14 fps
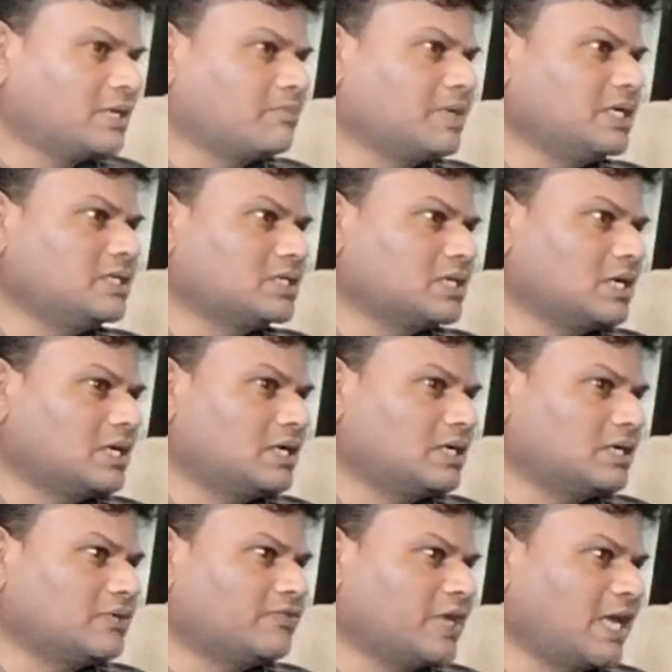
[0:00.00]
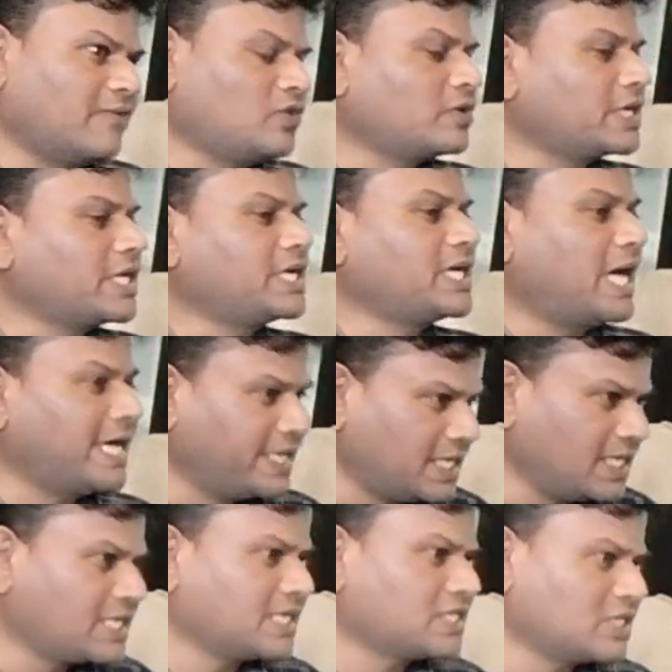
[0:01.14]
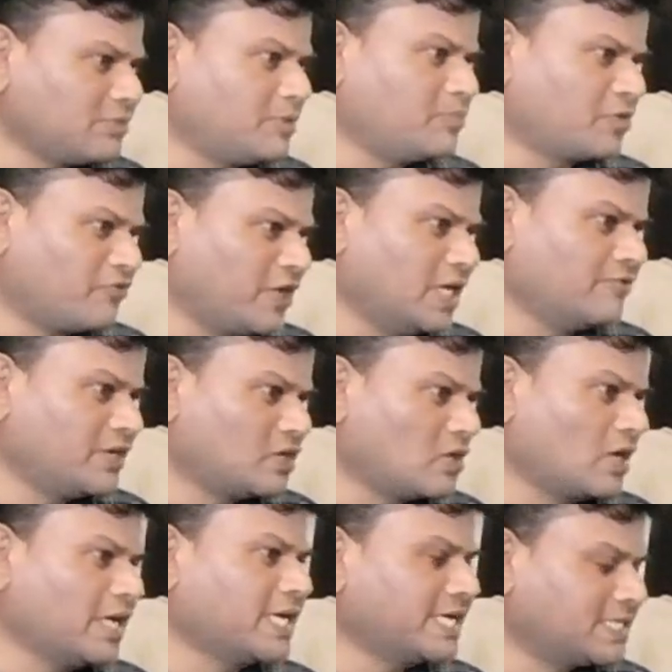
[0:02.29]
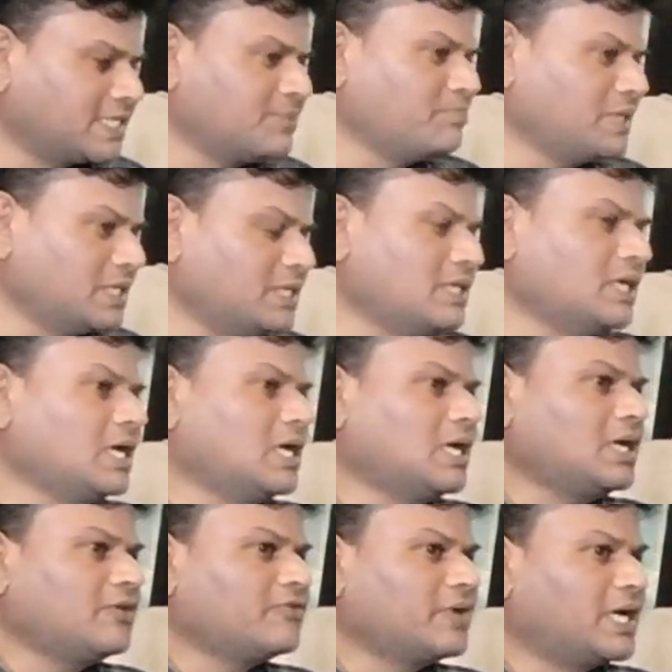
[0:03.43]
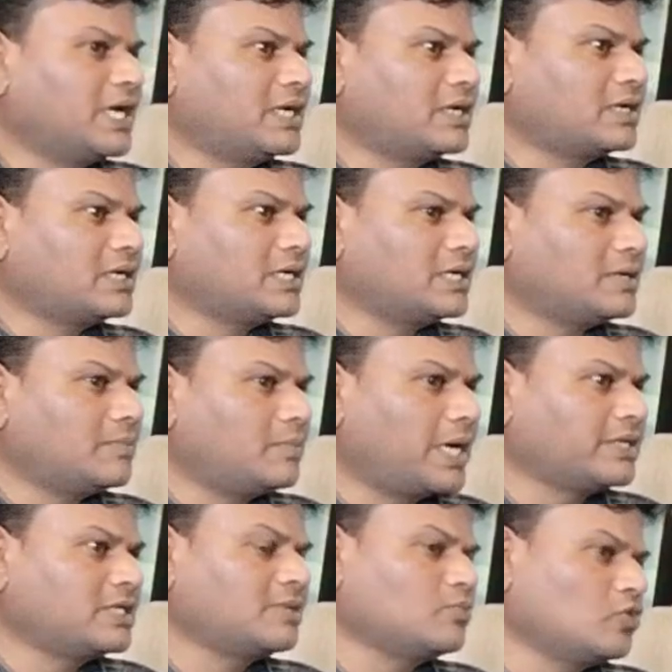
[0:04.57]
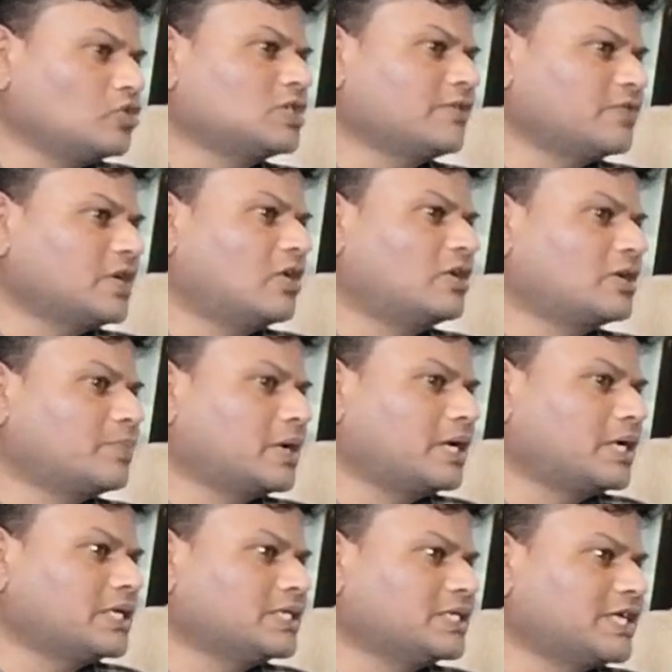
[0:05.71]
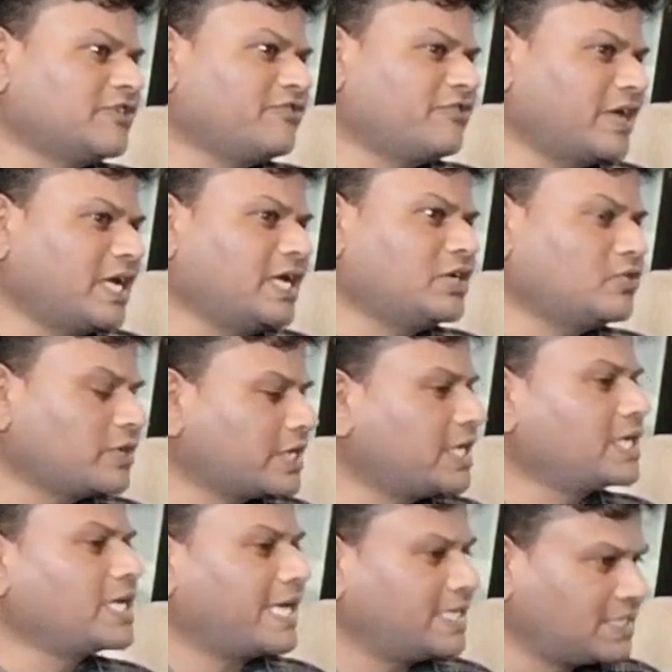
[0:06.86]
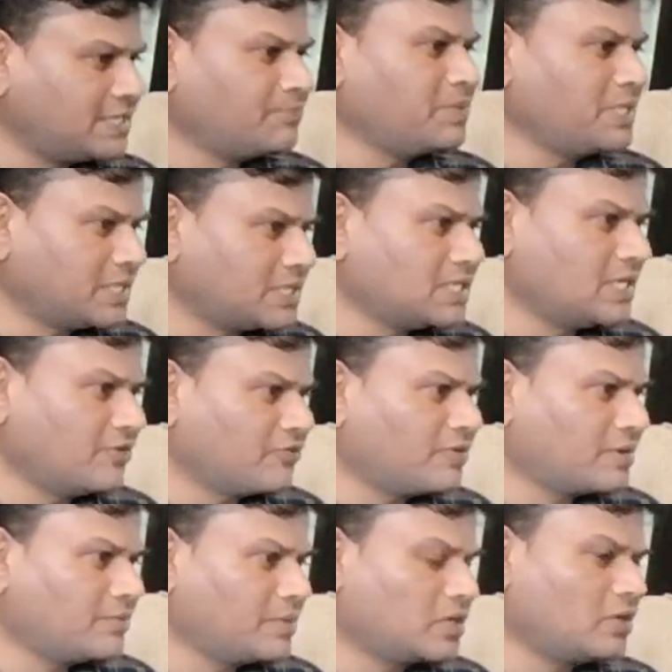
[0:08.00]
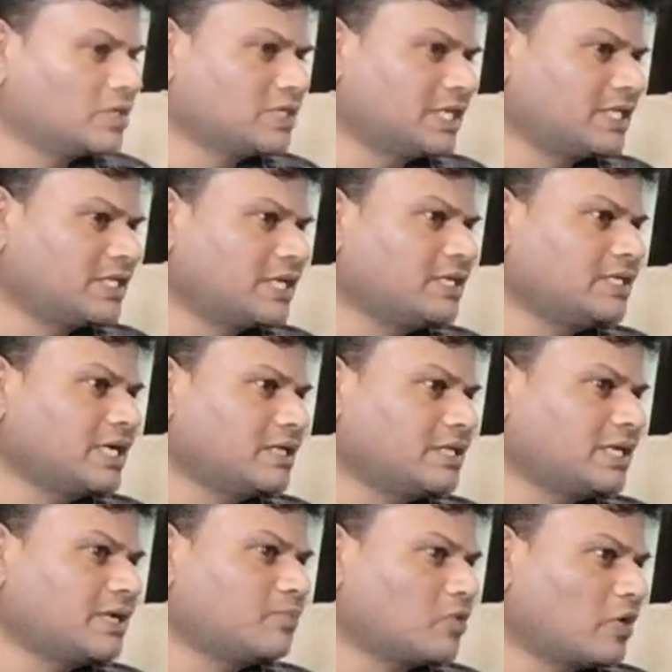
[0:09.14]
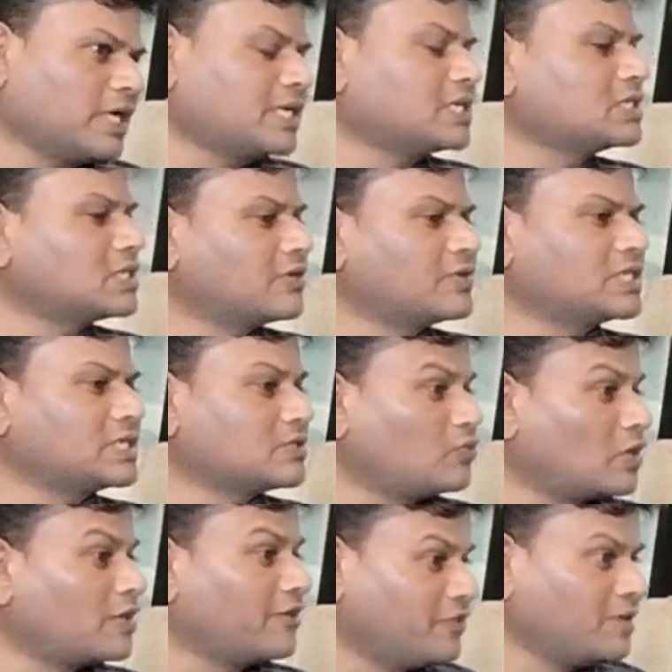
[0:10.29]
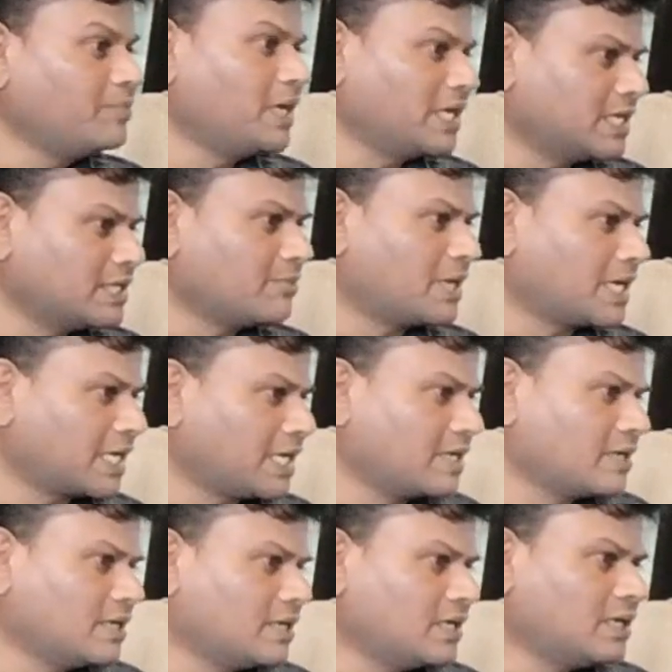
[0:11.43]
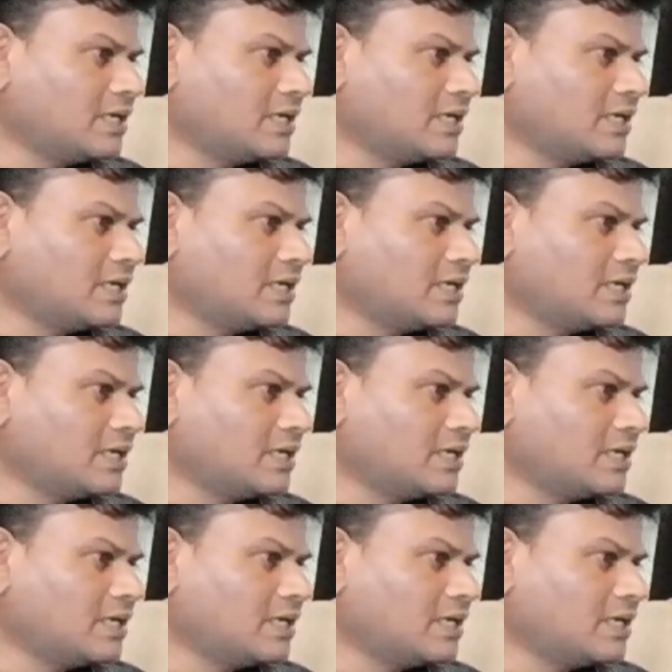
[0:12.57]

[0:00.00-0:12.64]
That means we'll have to create an ideal customer profile. We call it ICP, where I think most of the entrepreneurs they fail to create an ICP itself because they think that their product and service is for everybody in the market,